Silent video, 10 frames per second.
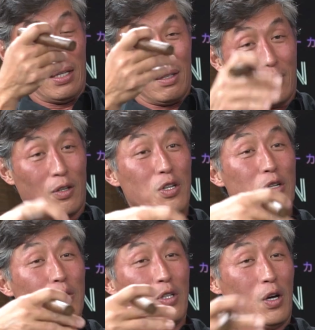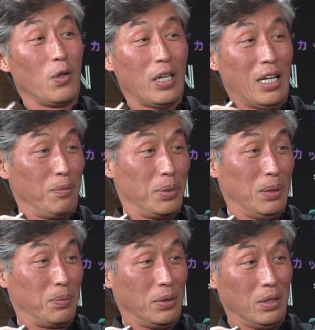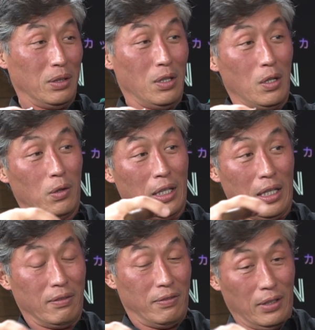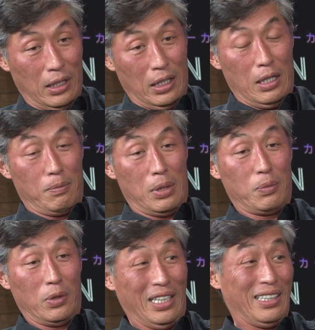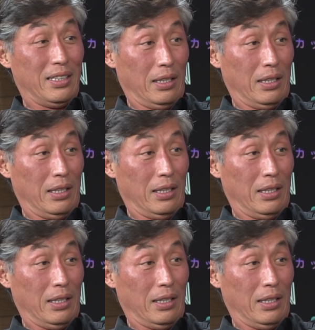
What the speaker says: so you know a lot of people. You know a lot of people in the